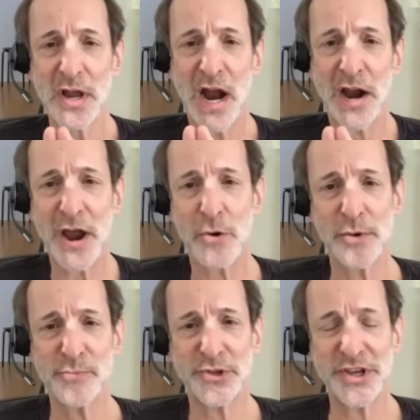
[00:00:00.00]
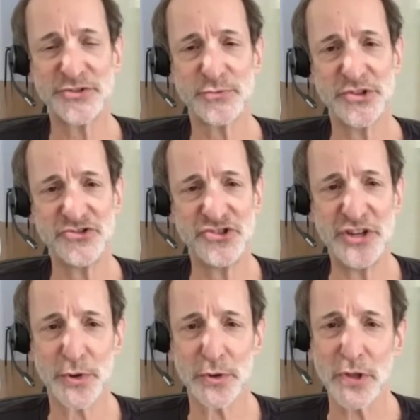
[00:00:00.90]
are now replaced with
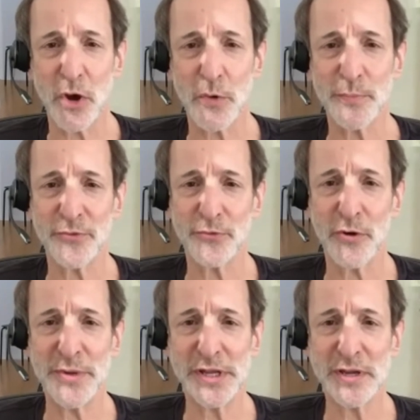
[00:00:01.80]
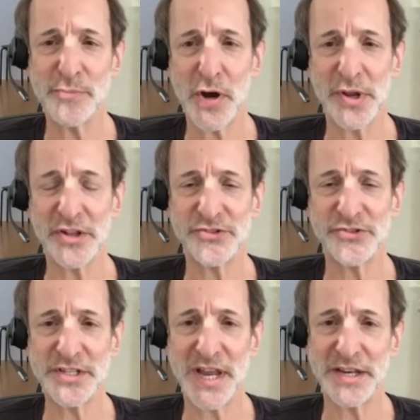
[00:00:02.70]
cheaper, lower performing components
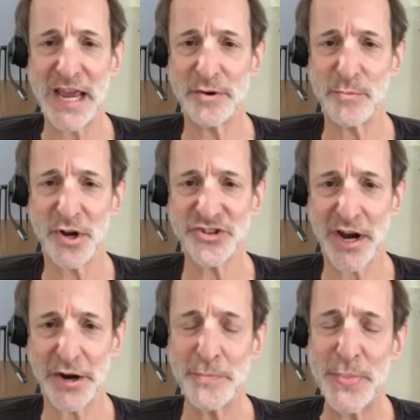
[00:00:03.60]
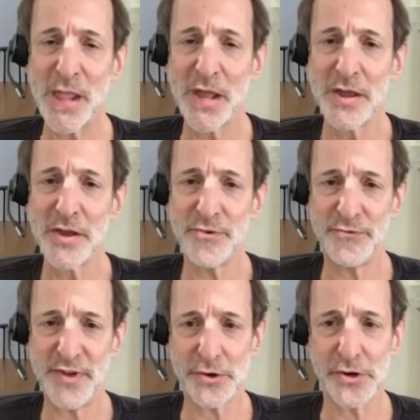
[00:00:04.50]
that tend to have a much higher
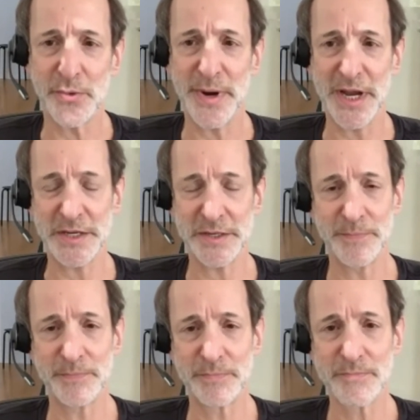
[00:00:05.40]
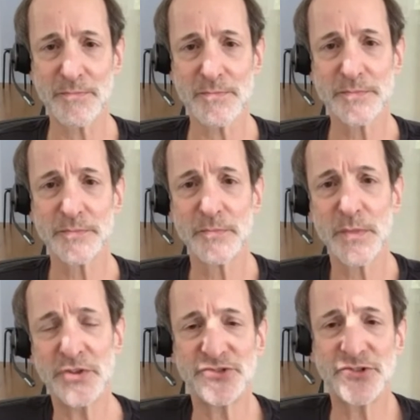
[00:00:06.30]
failure rate.
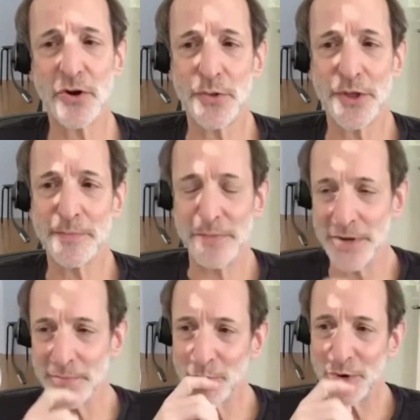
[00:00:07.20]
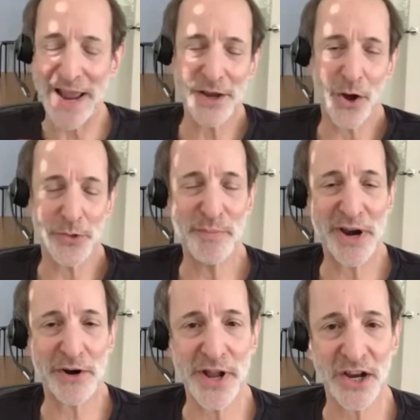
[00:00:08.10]
And so the what I call the
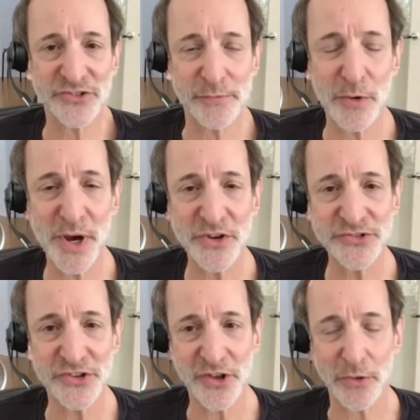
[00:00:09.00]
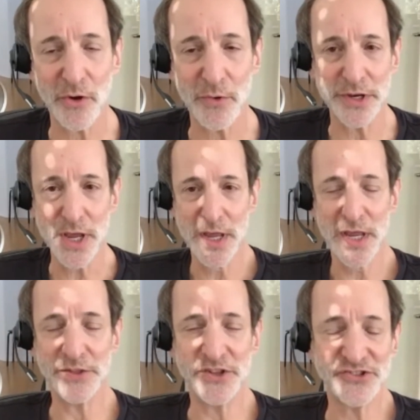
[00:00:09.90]
paradox of robustness, although in
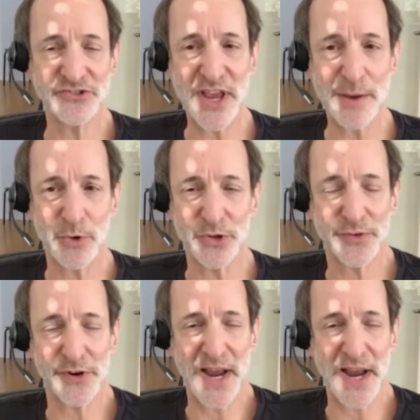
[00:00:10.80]
this example it's very